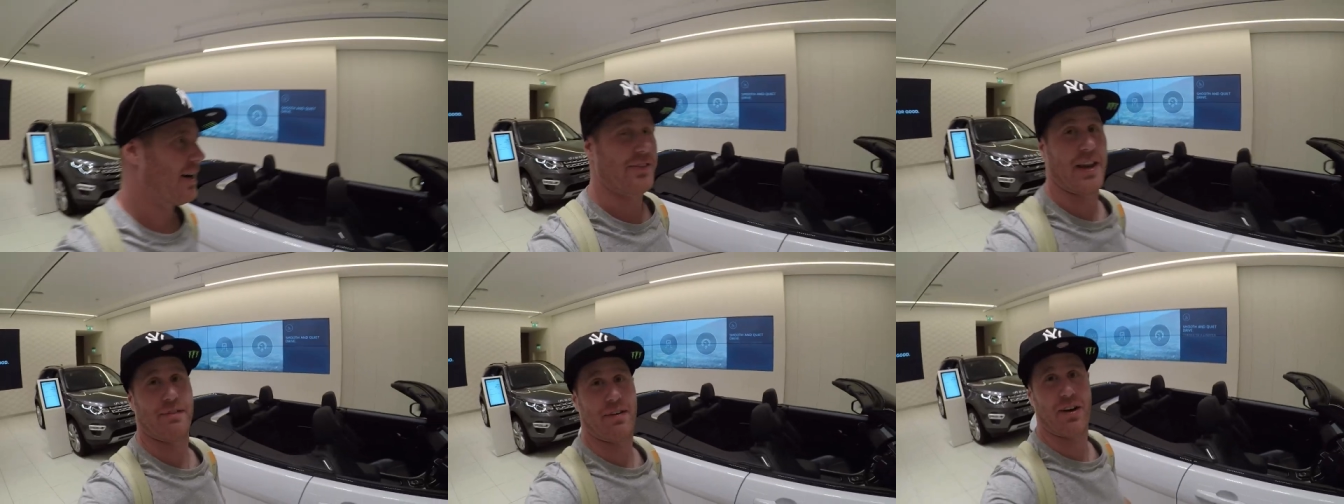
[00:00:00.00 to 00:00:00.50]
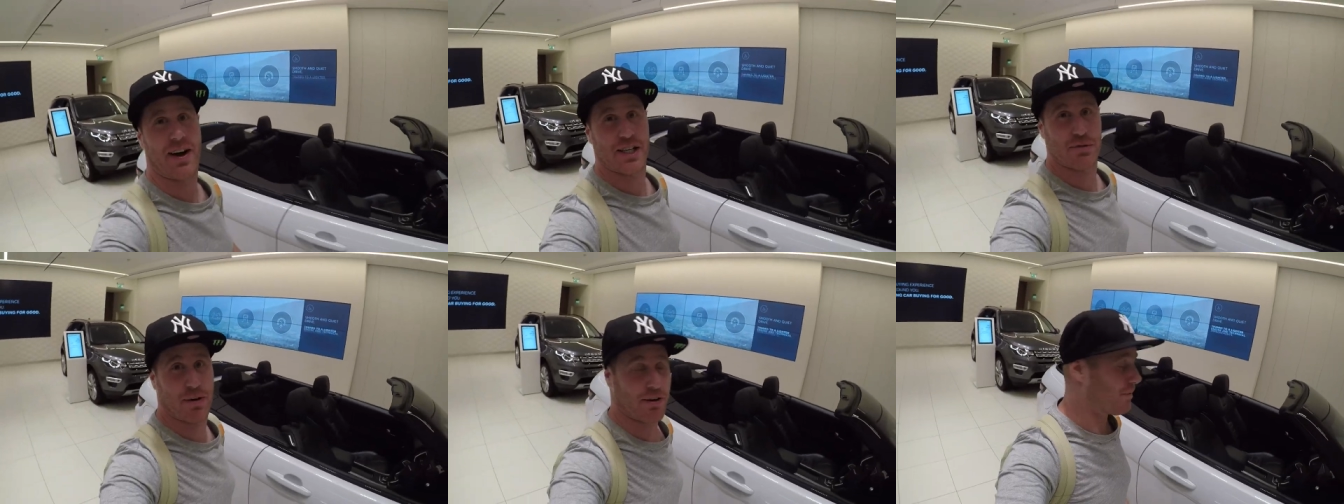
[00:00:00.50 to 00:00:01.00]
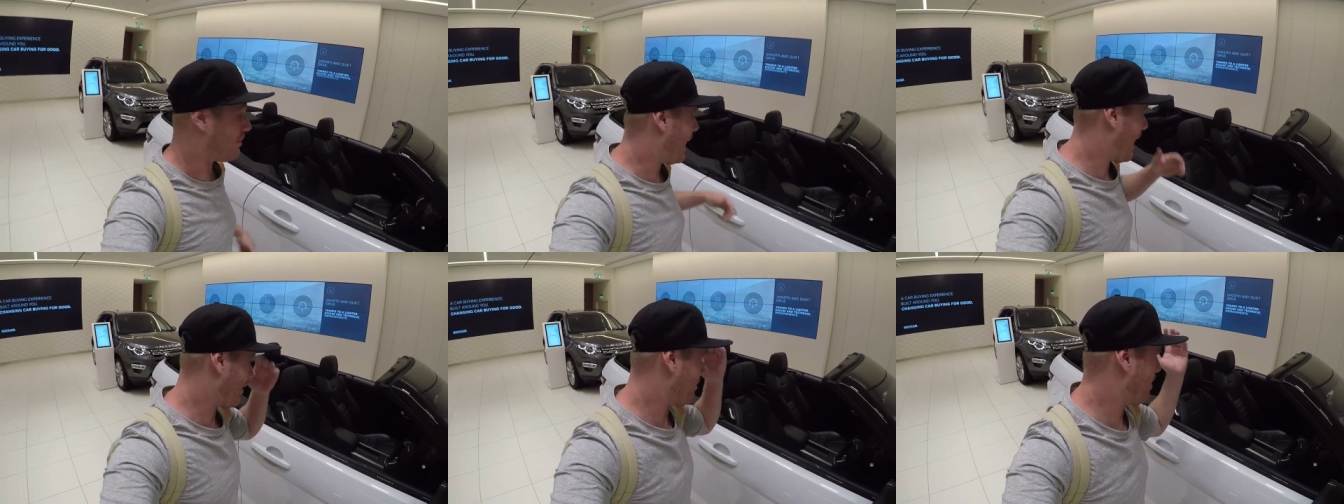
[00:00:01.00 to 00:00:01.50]
I don't know if I like this one, but my
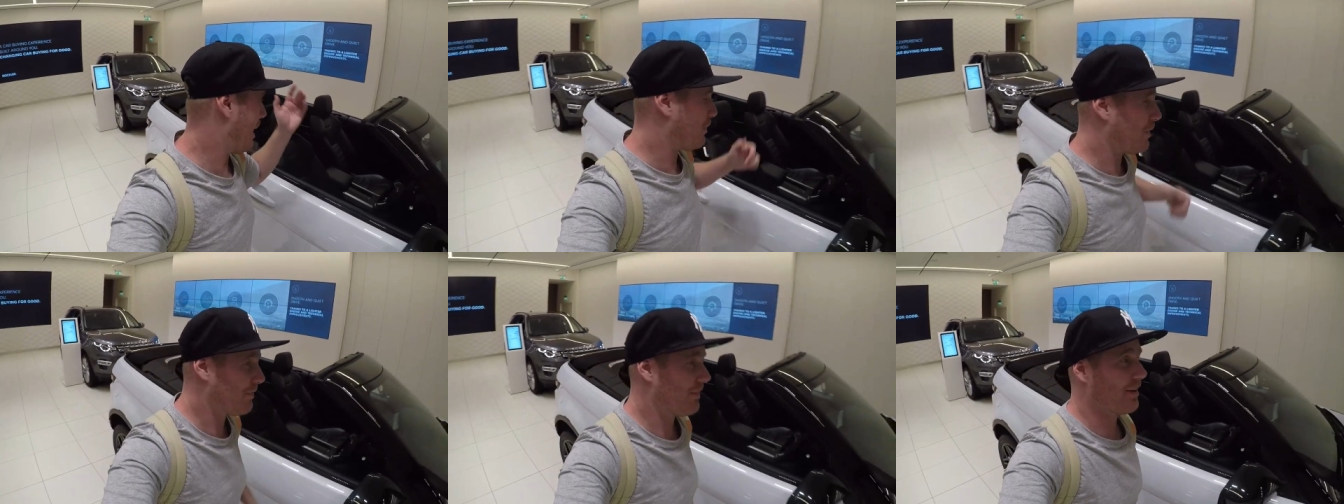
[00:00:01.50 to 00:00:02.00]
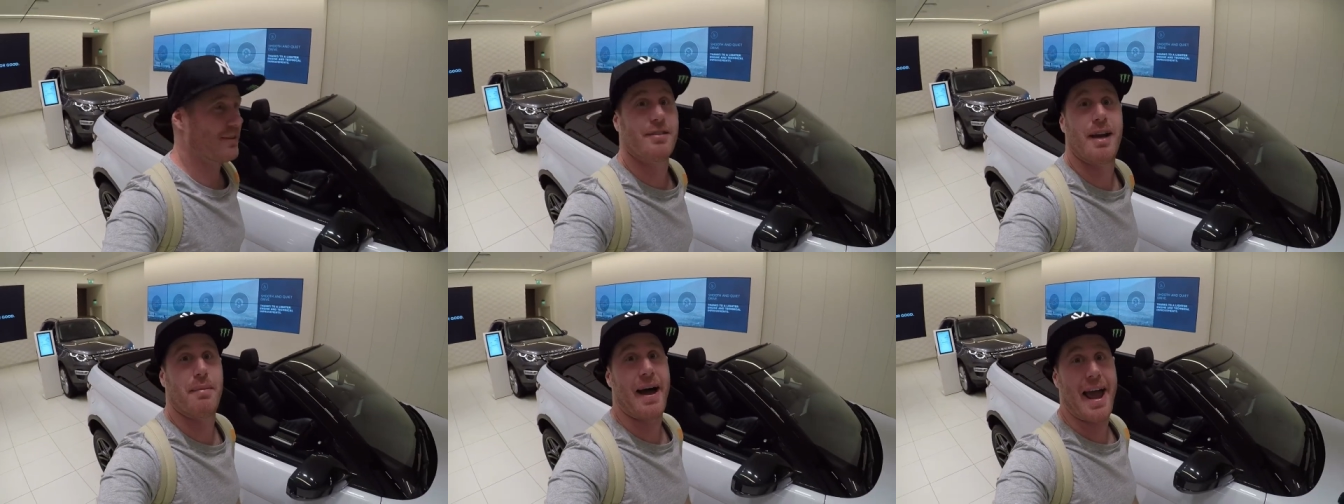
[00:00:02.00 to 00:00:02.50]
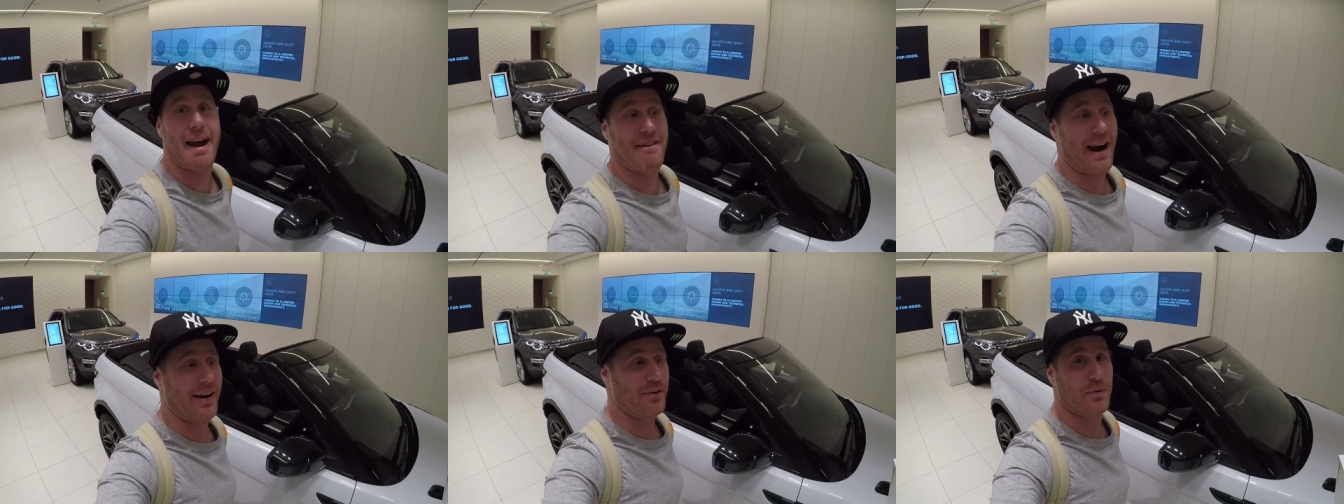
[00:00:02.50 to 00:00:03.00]
hat could blow off and I'll get my hair
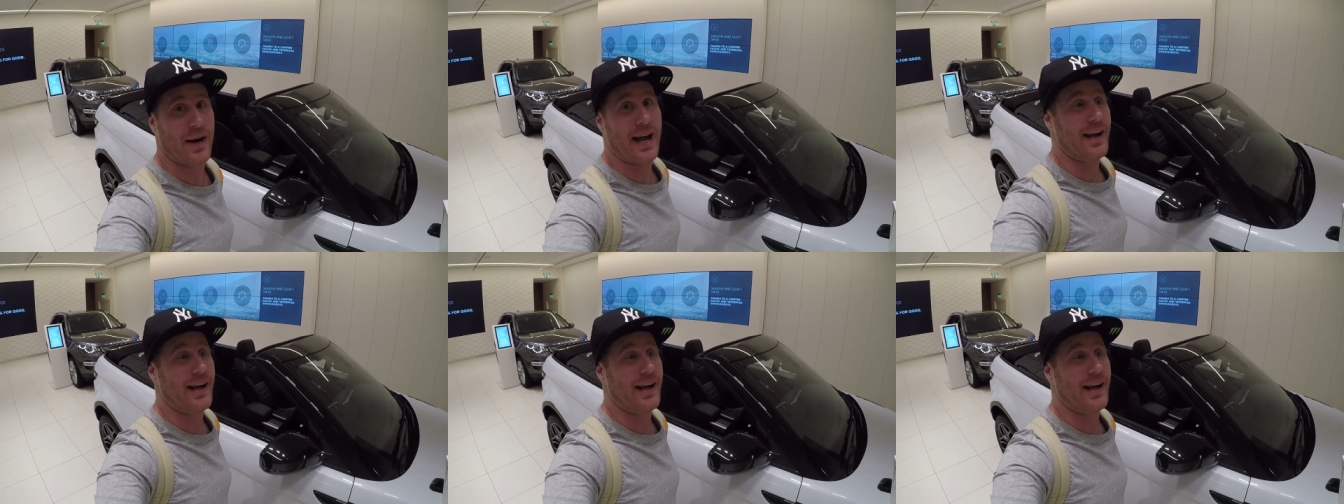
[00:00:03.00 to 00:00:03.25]
out and all that.